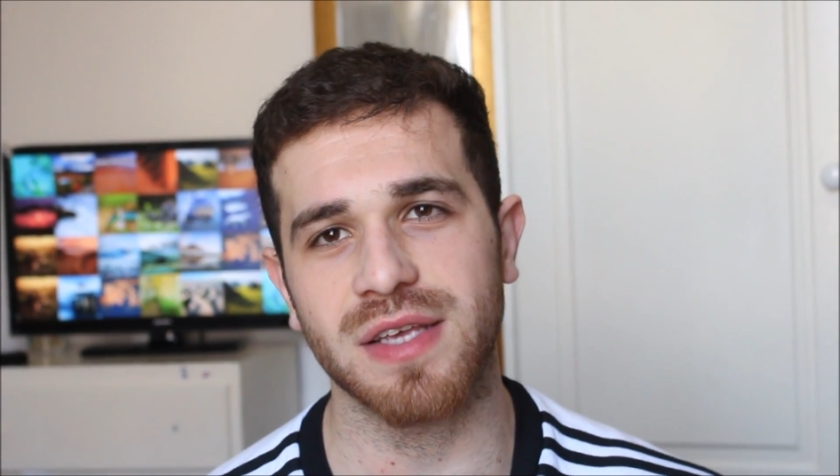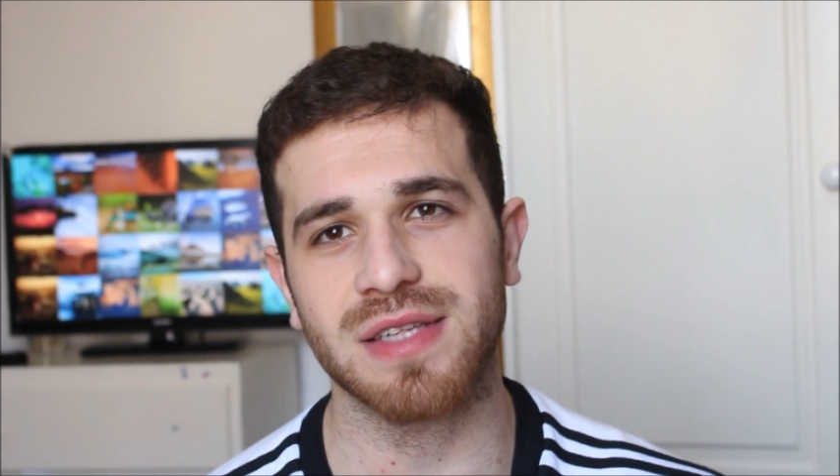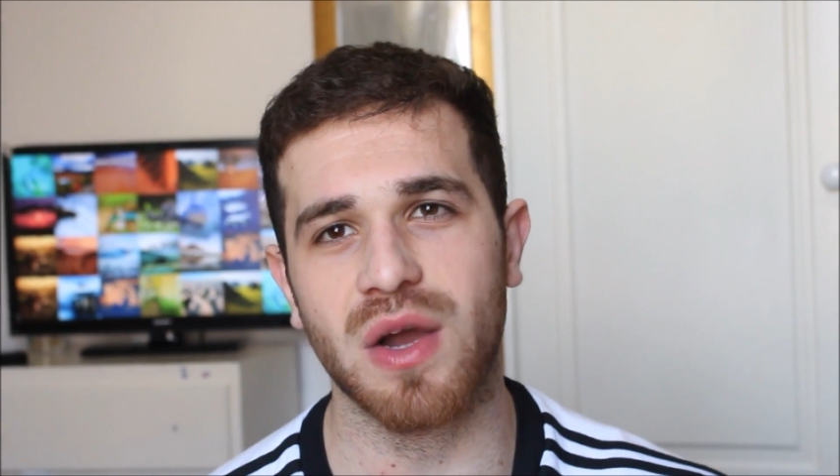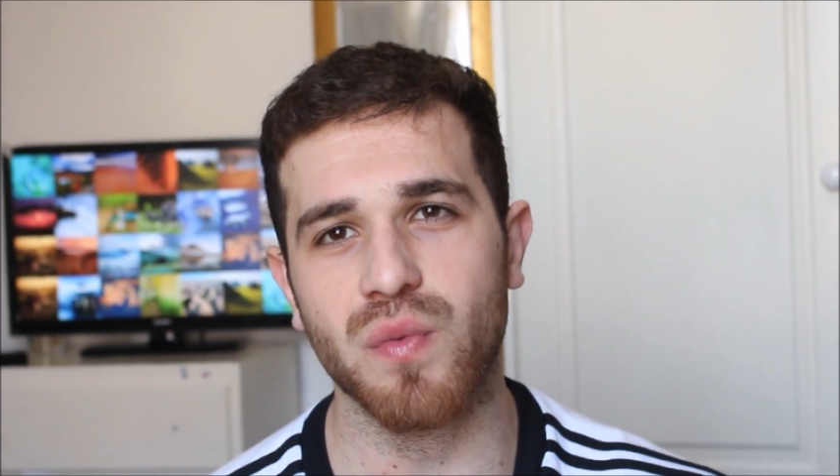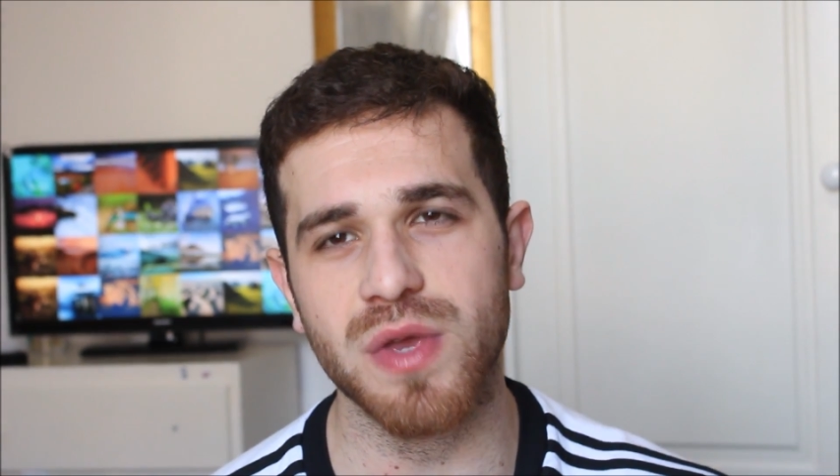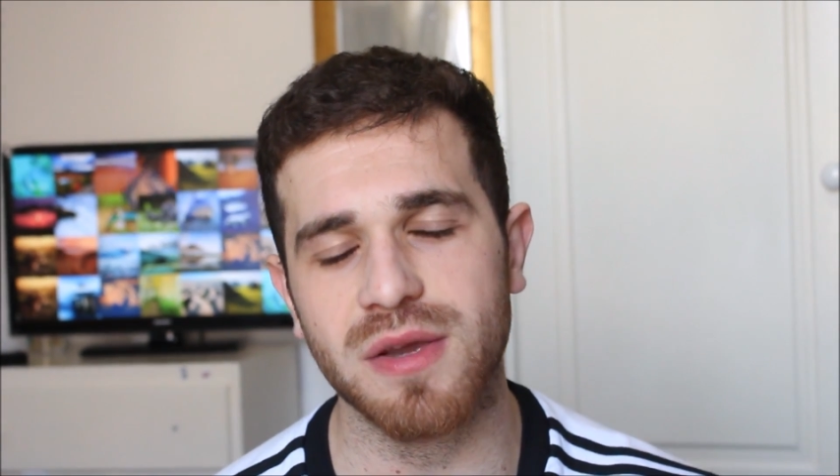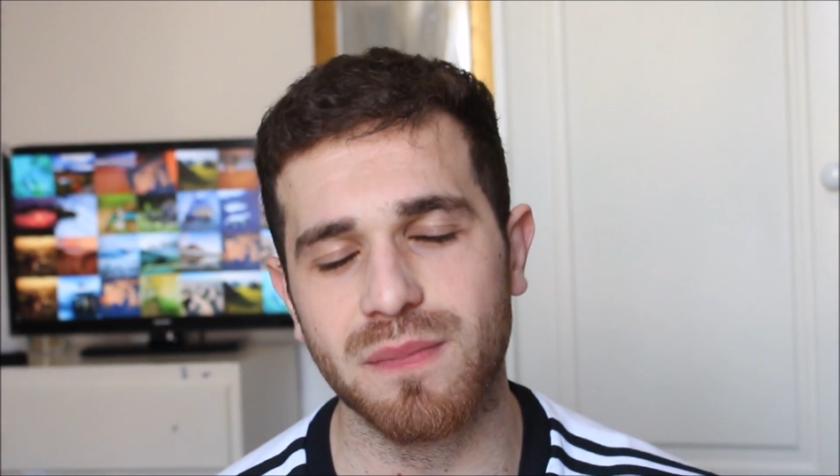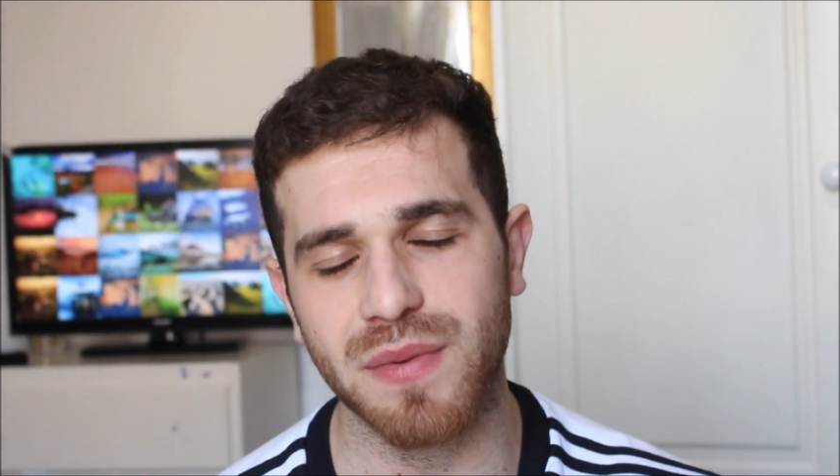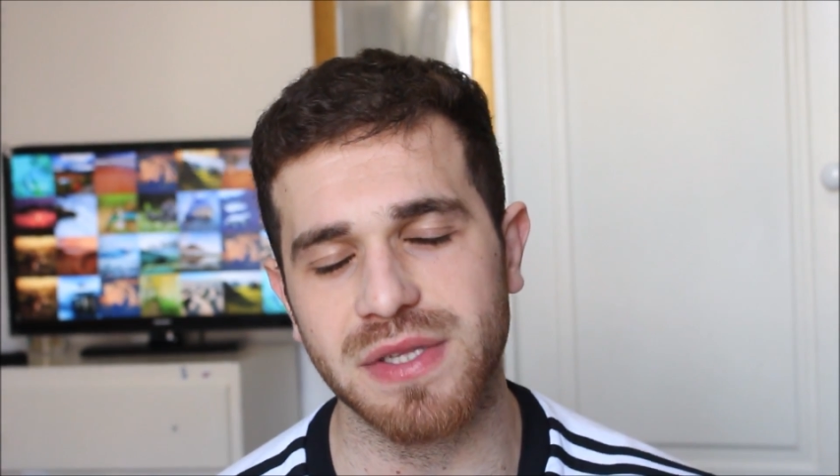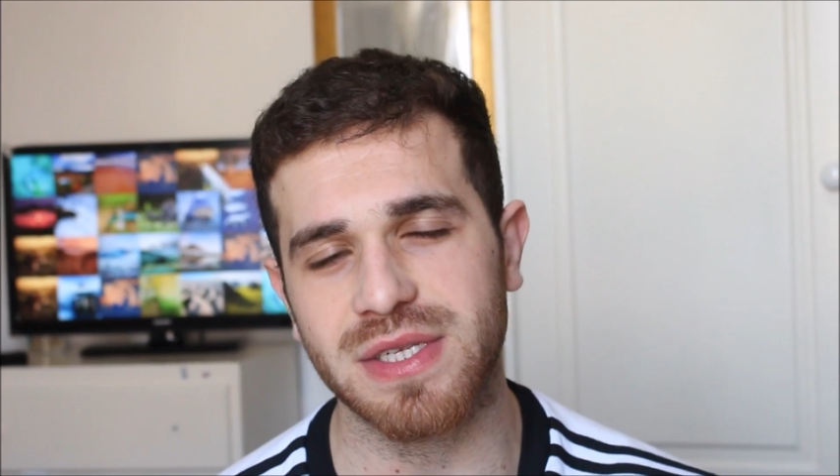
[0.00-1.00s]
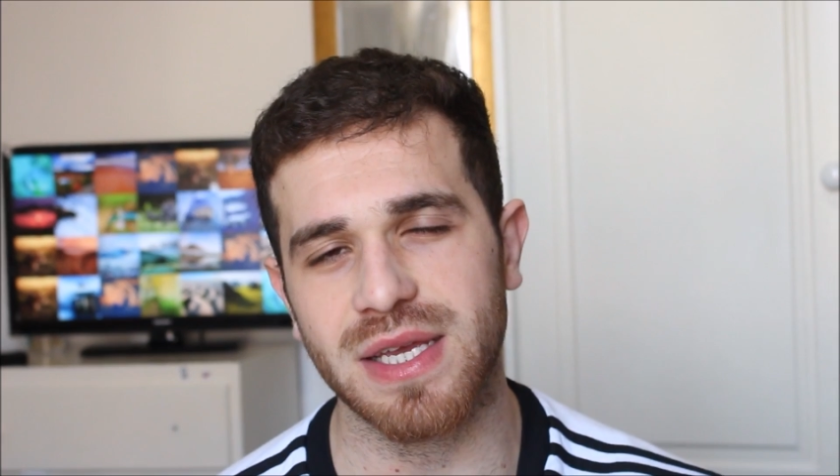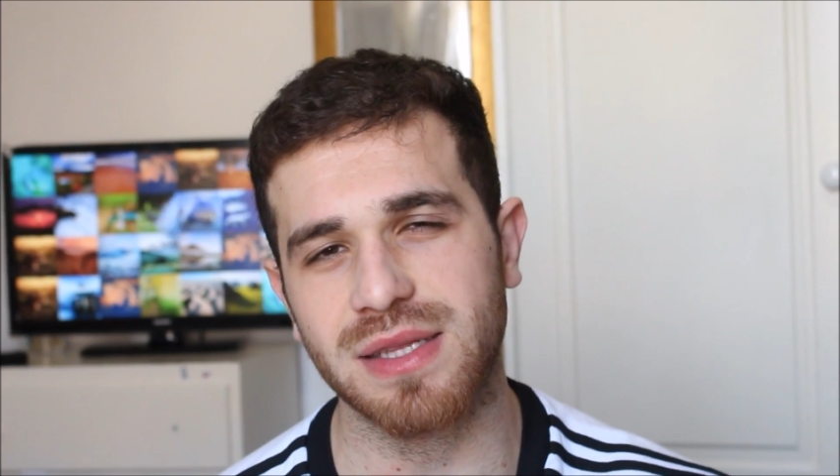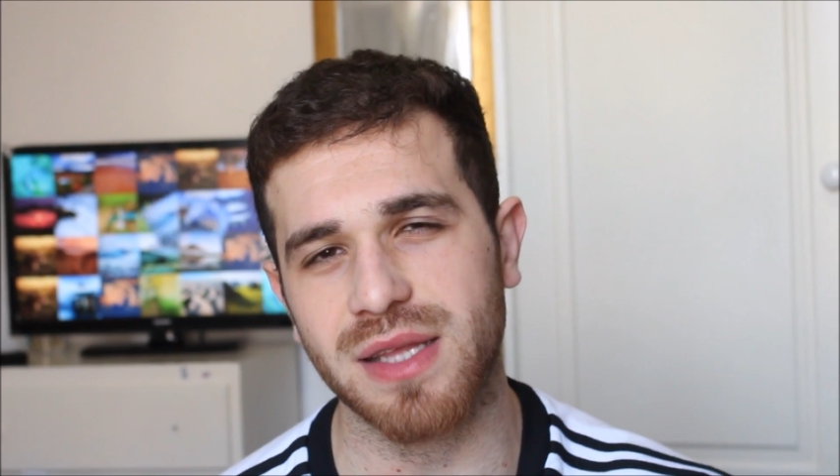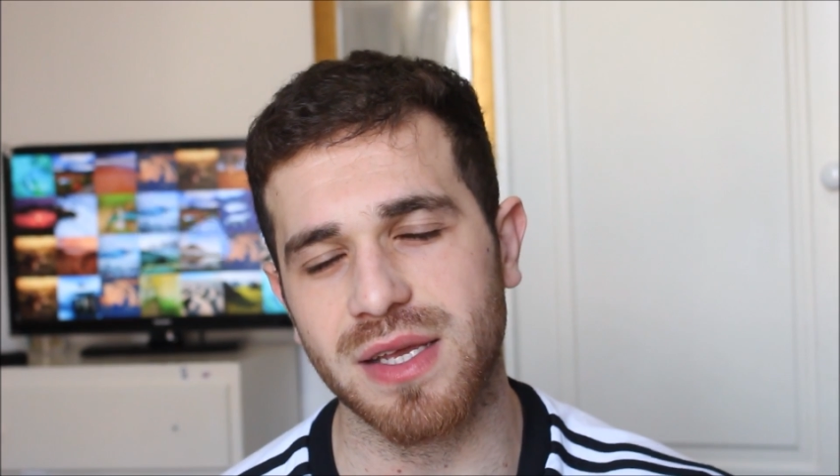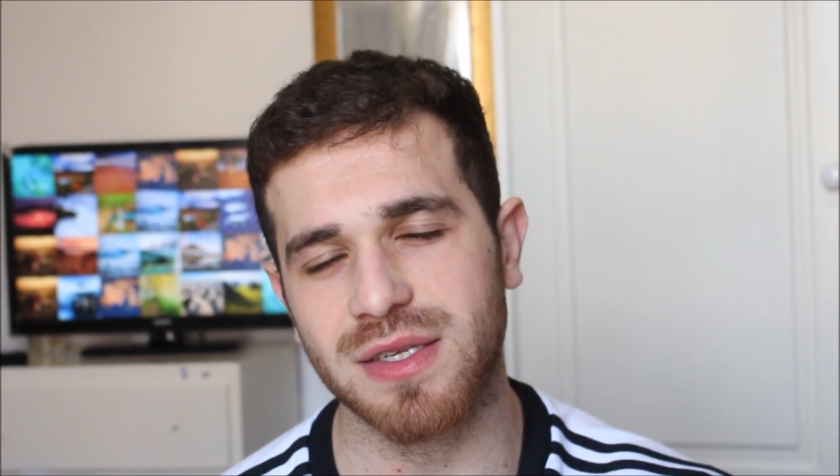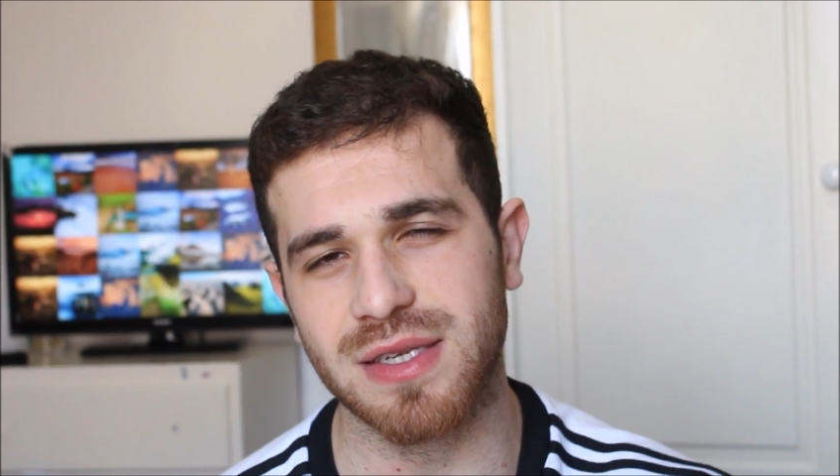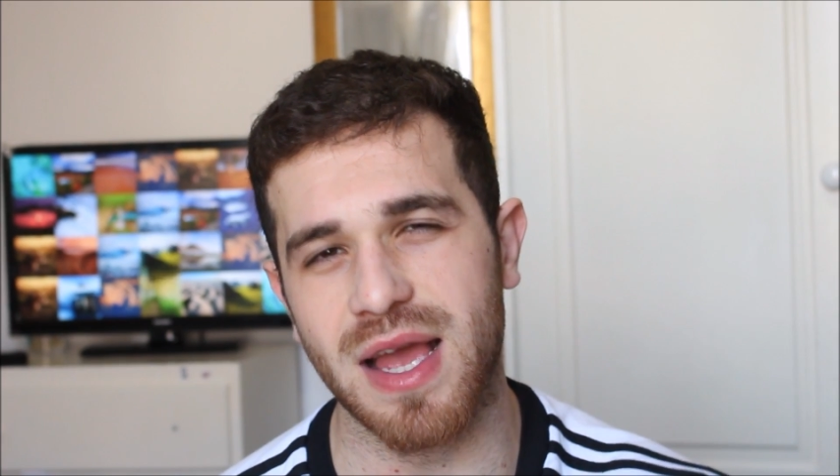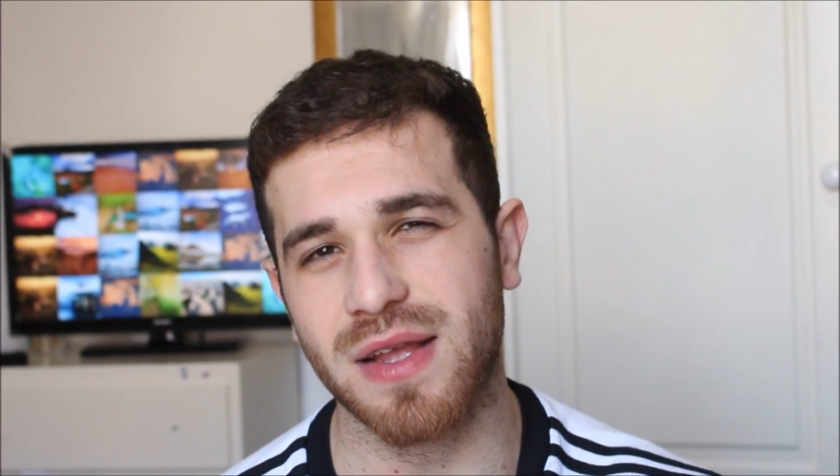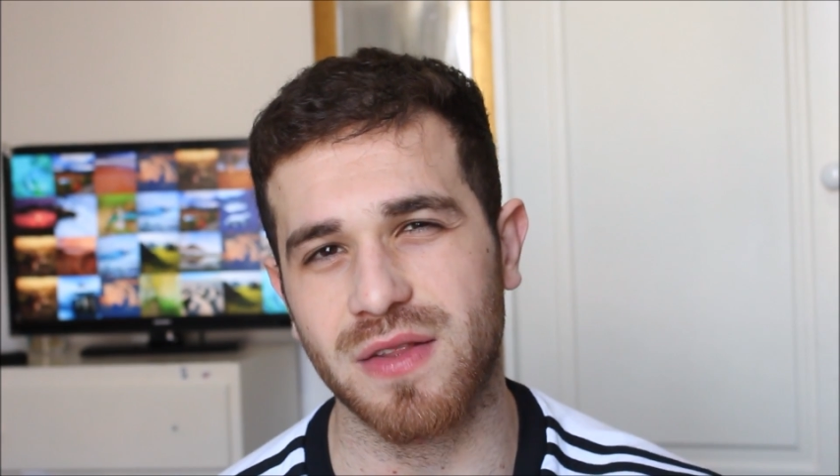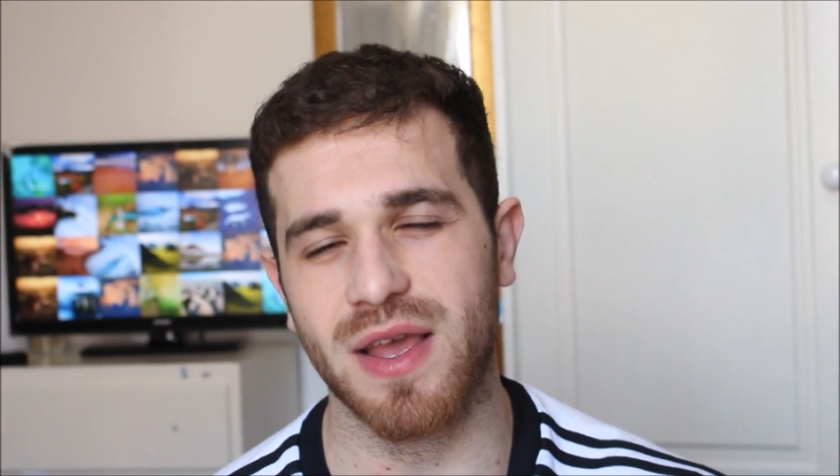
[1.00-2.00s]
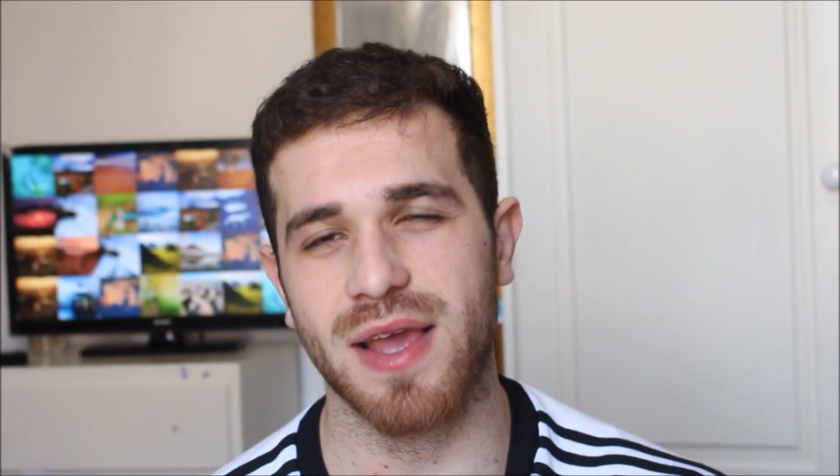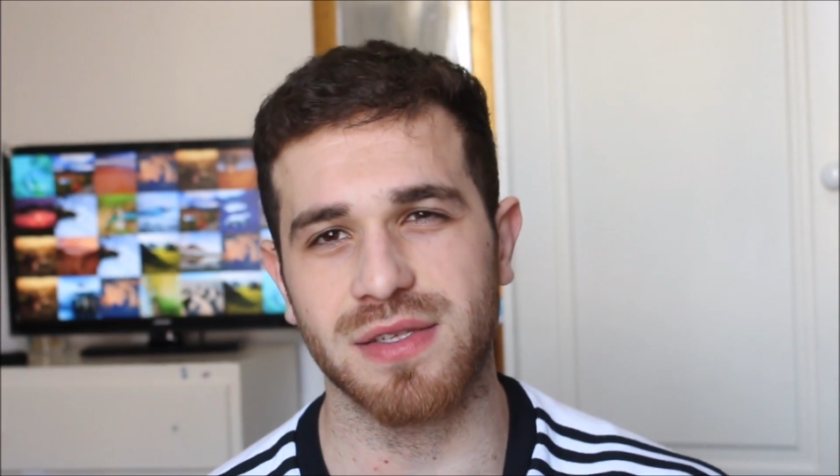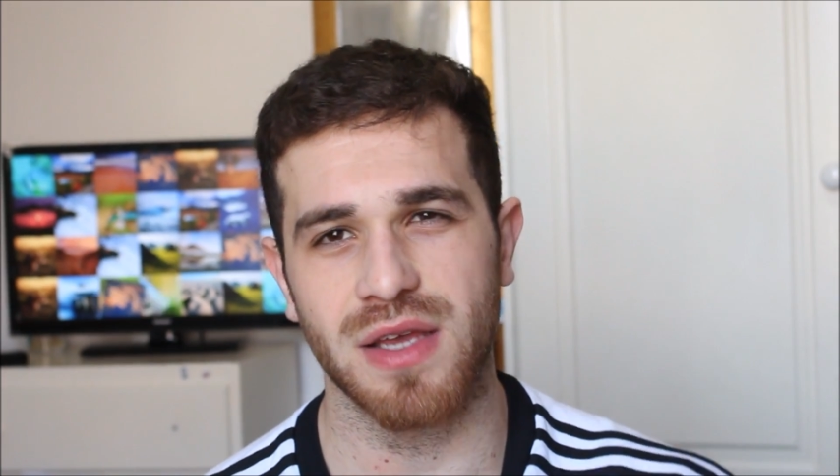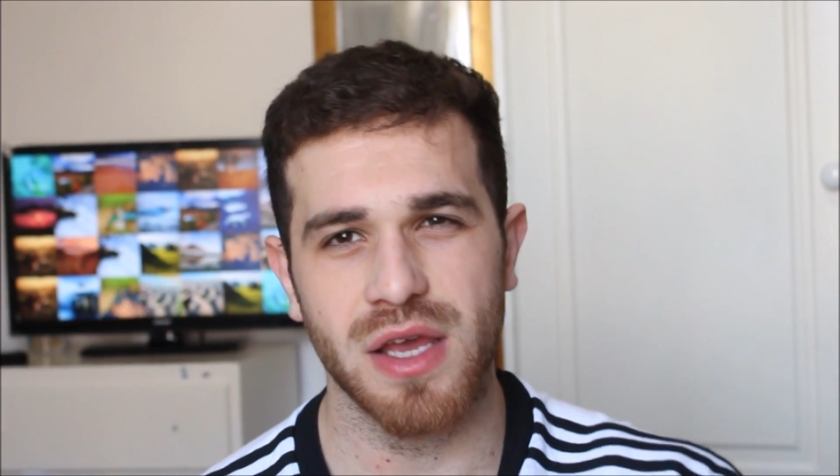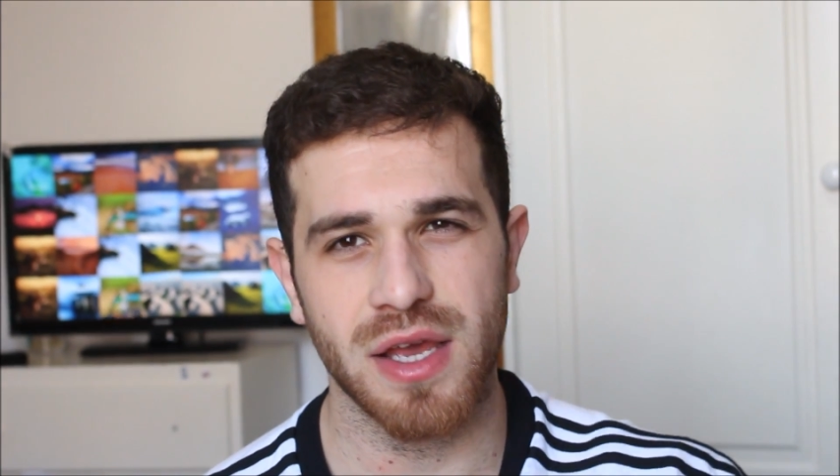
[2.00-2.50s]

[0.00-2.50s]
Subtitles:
is that we can predict the exact date